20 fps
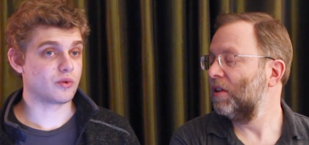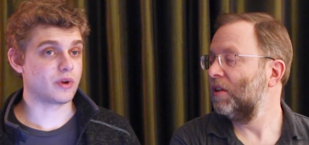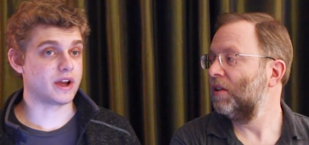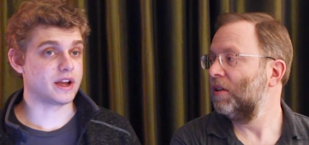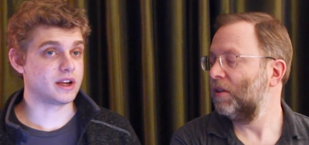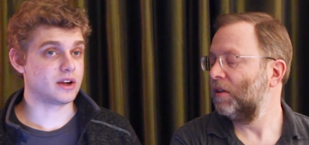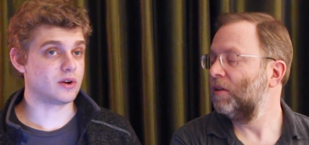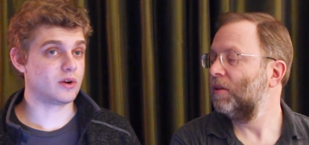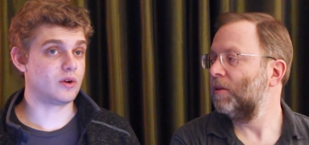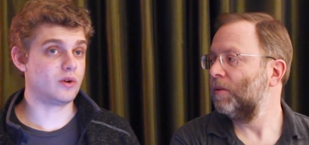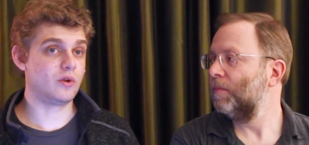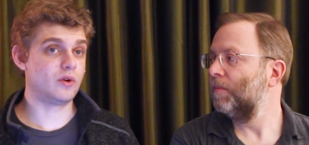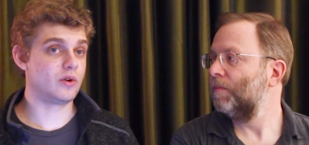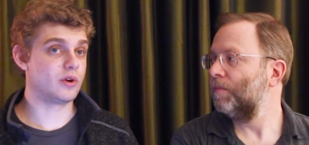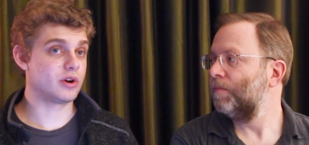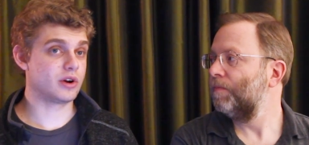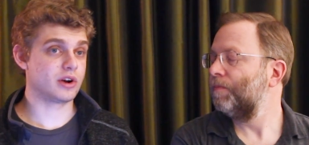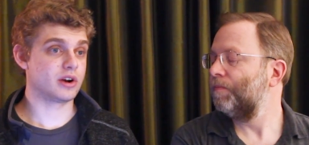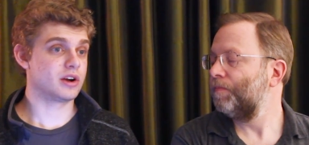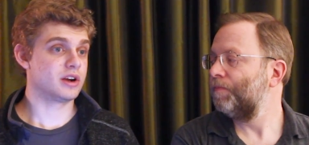Speaker 1: Right.
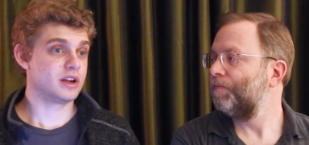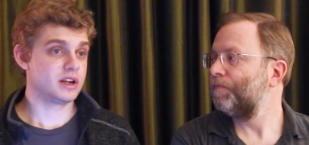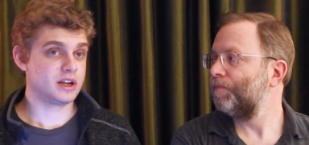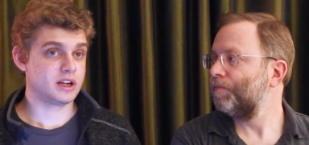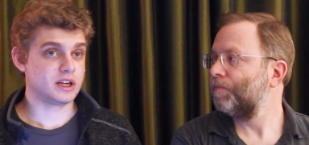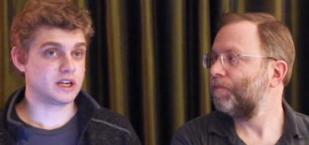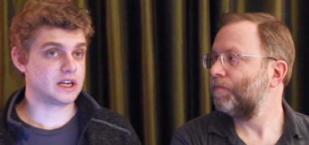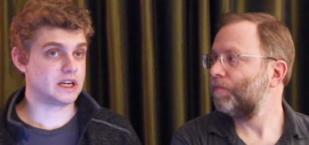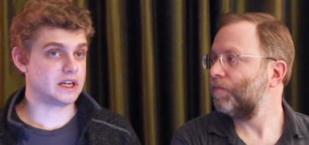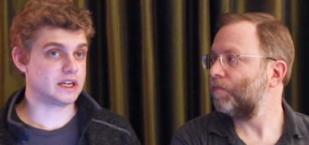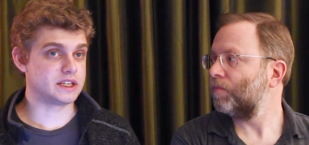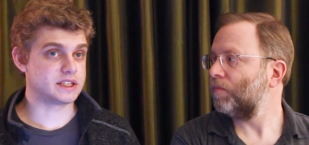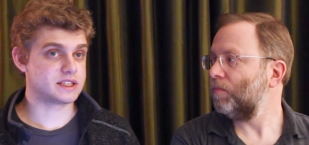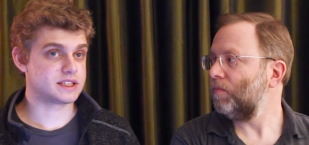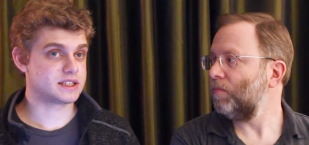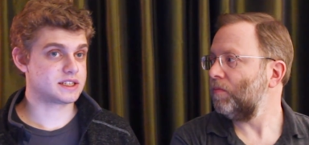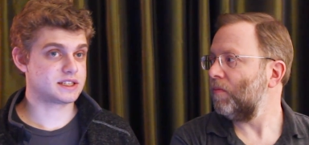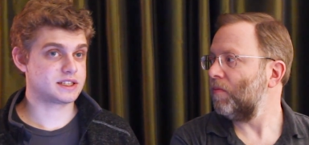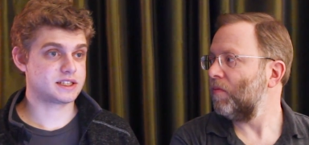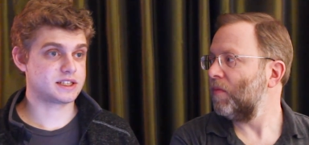Or it's
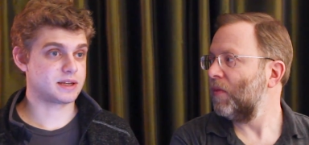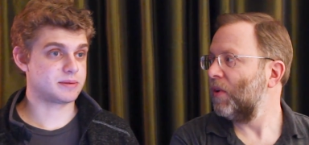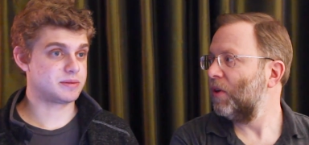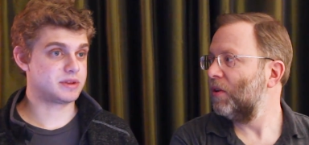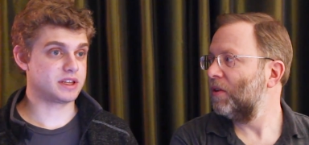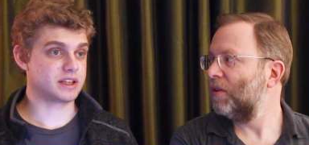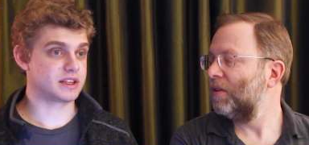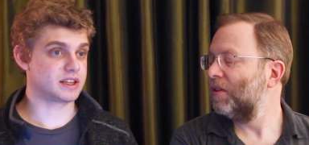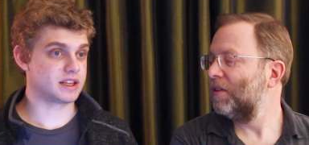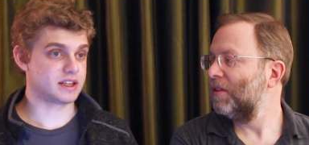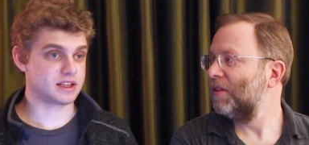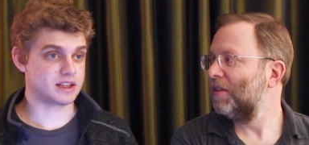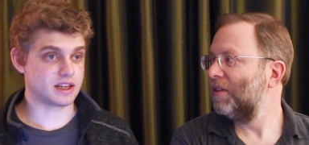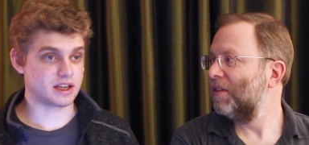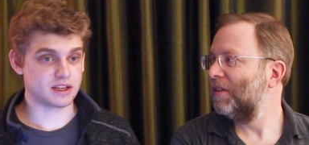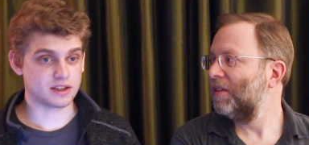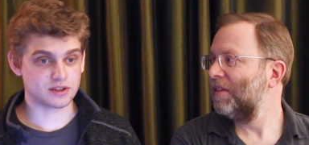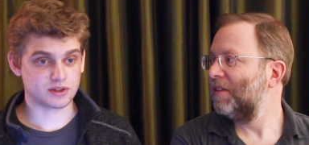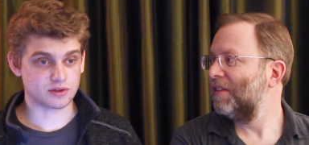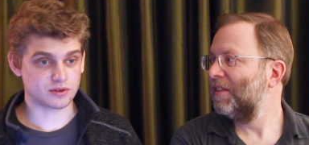something that
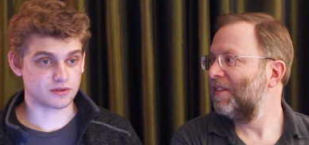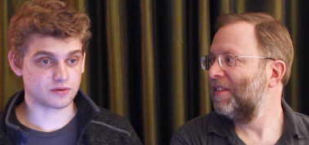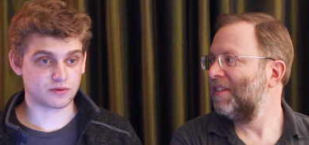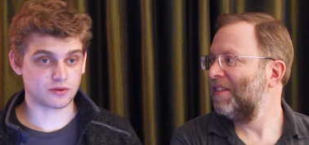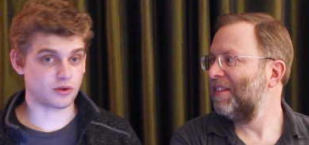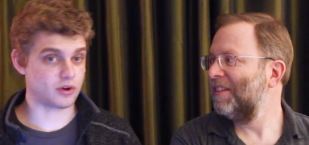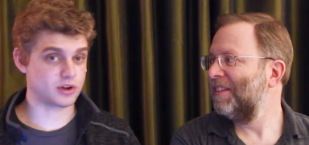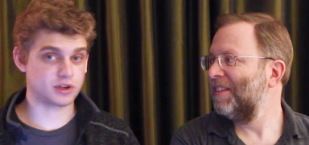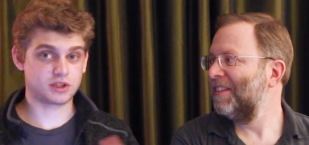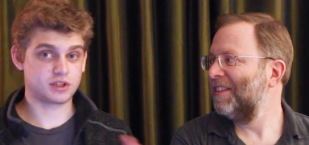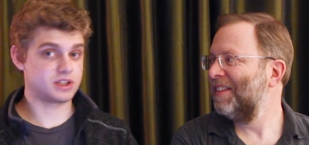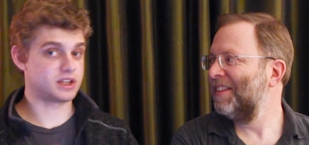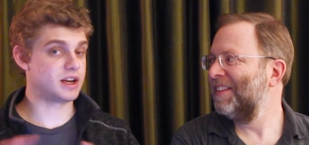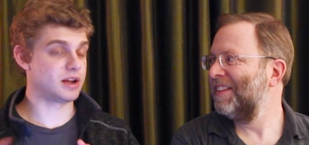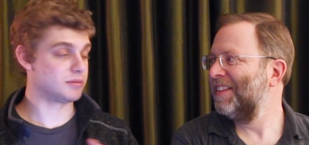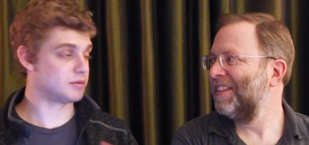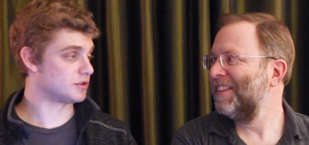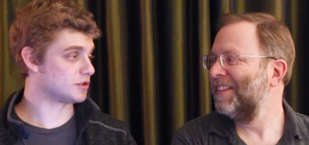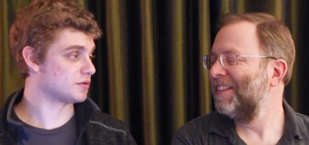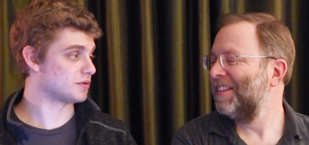they sort of crunched the
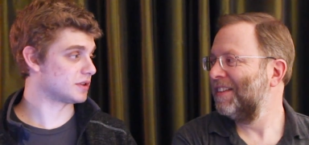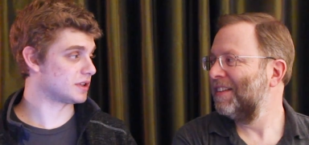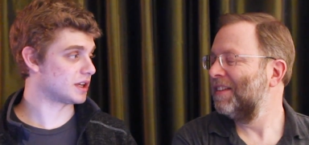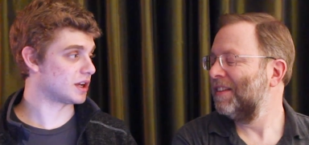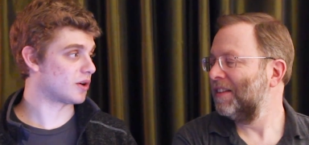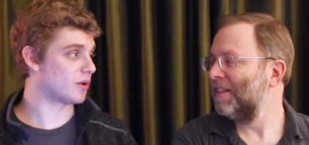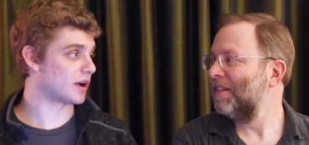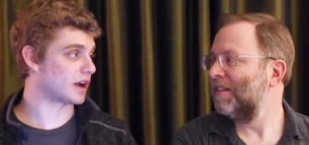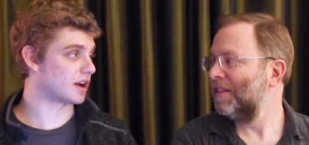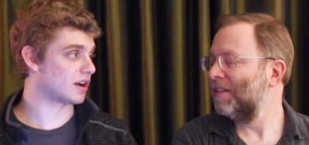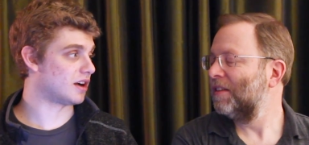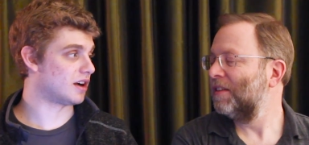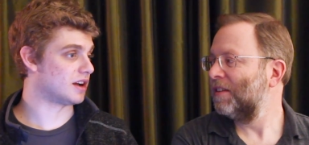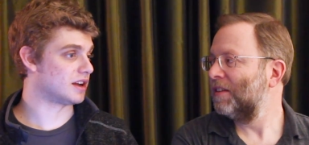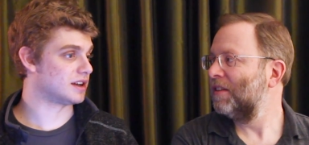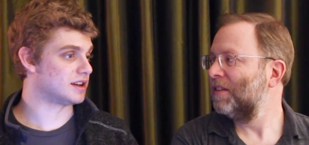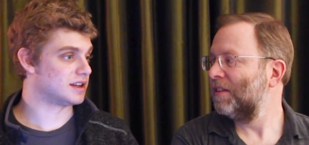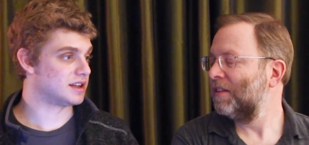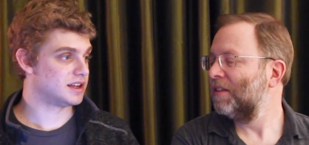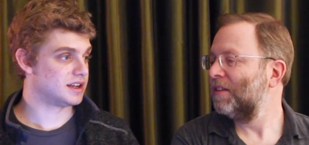numbers really quick
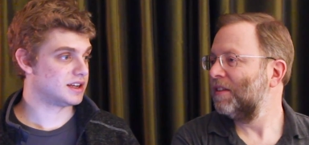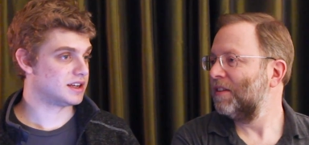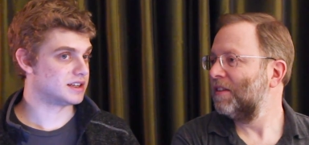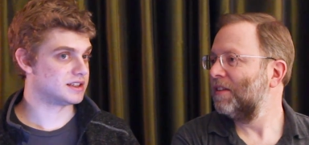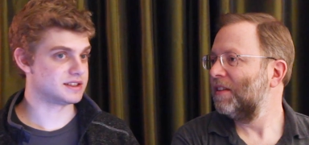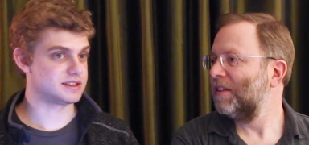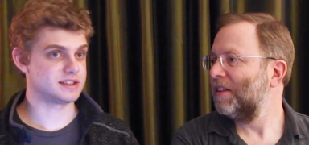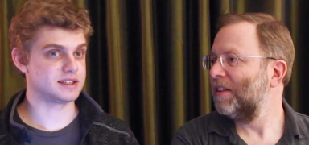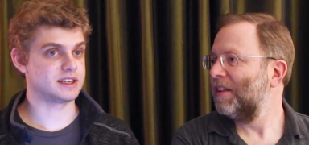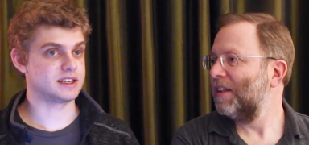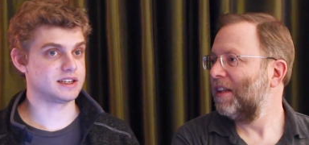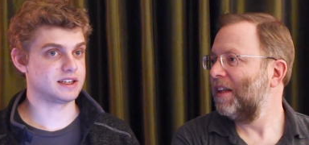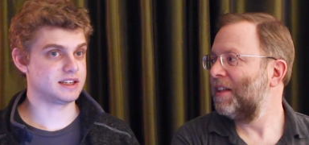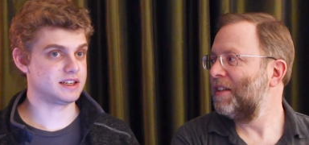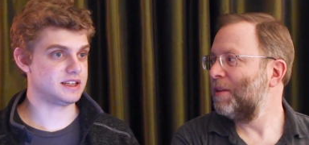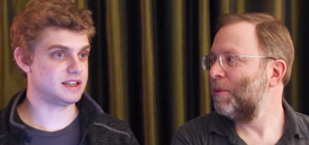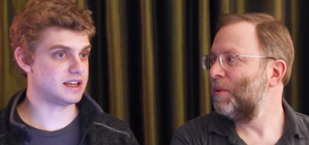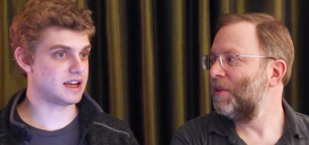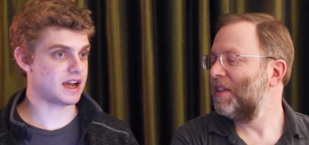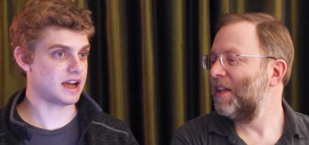on and said,
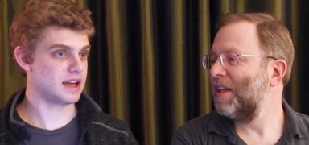and someone